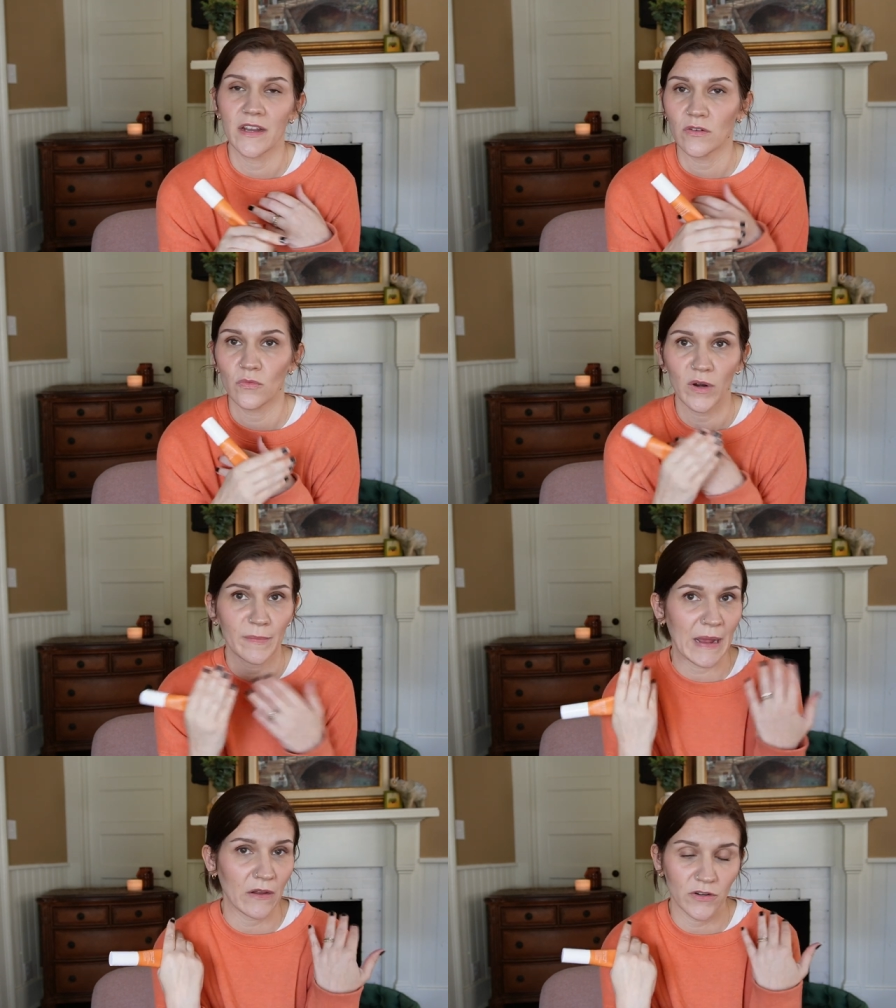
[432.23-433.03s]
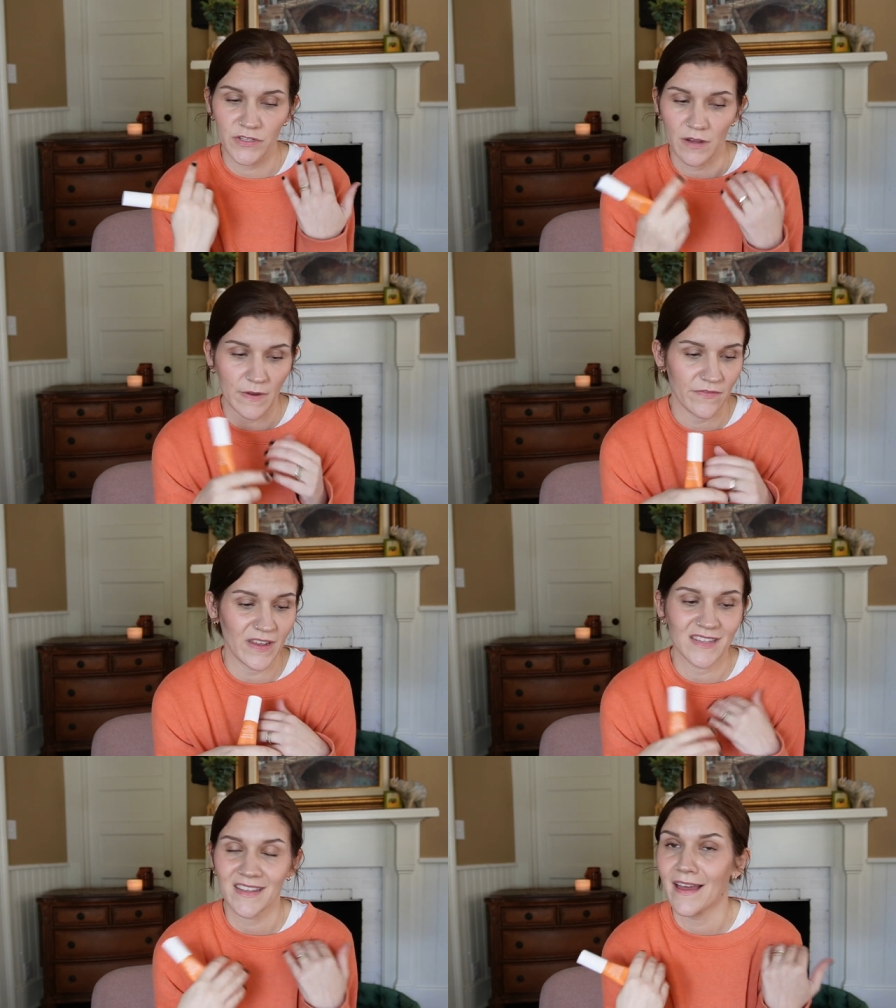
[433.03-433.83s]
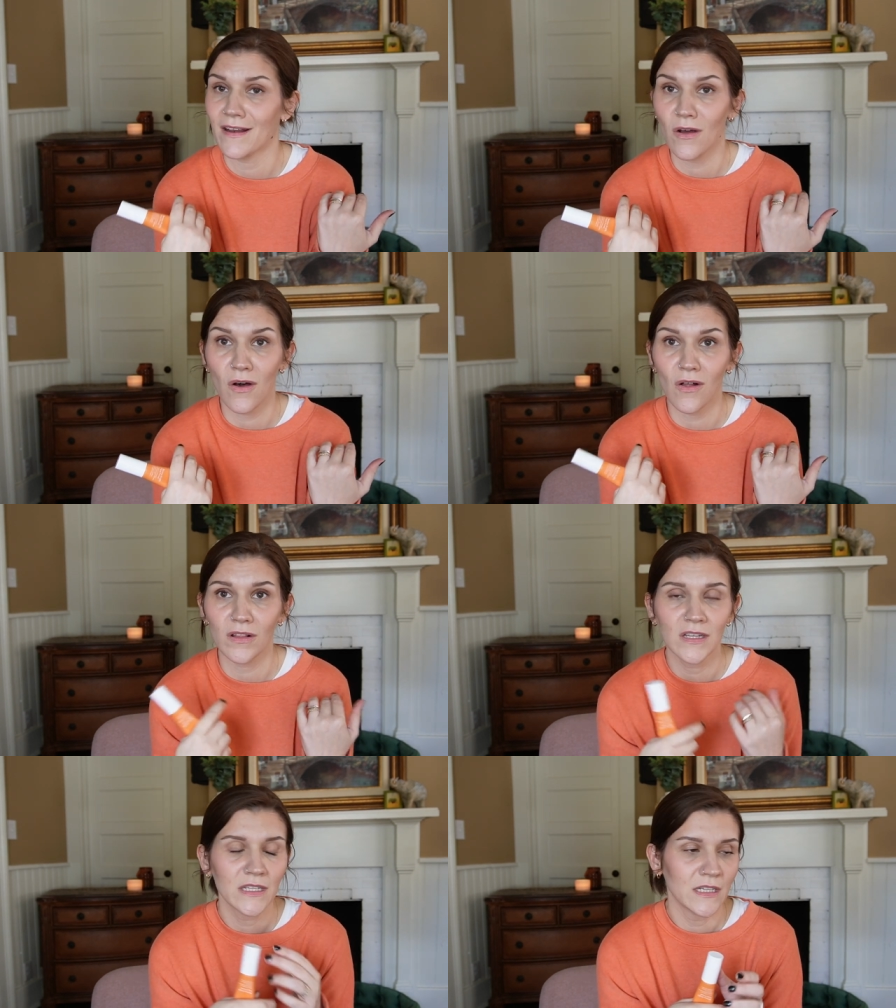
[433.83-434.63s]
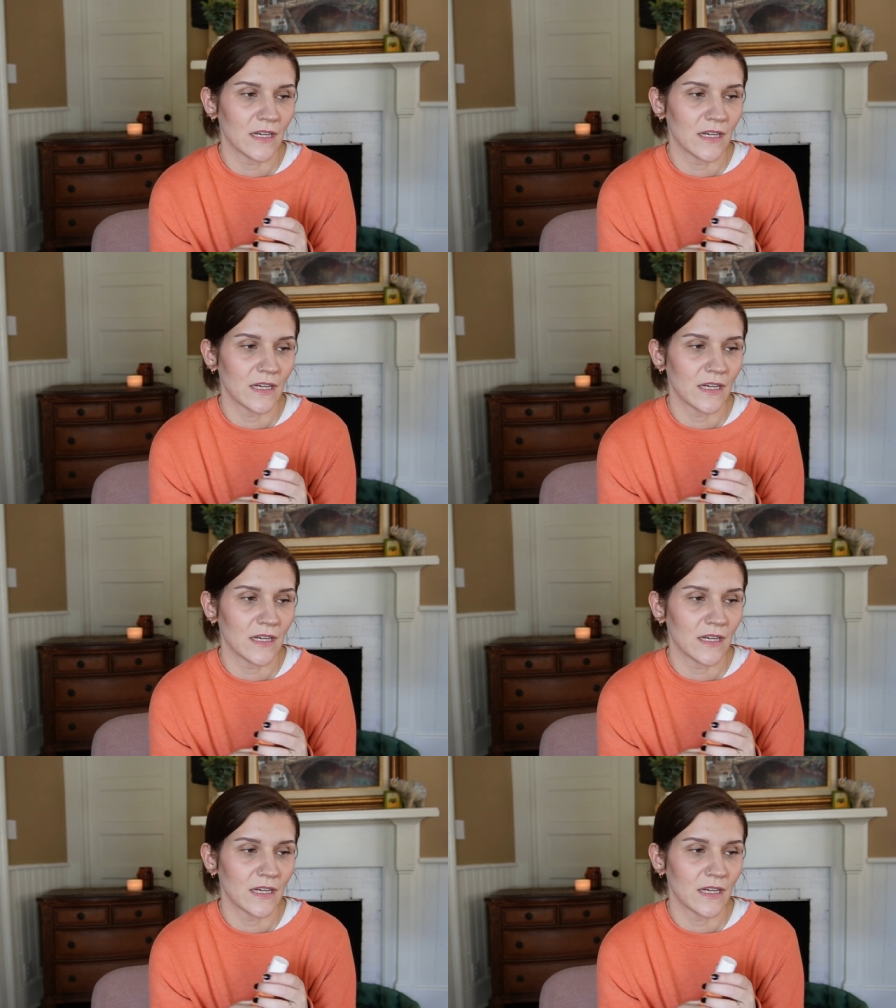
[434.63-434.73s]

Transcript: I don't wear powders on my face at all.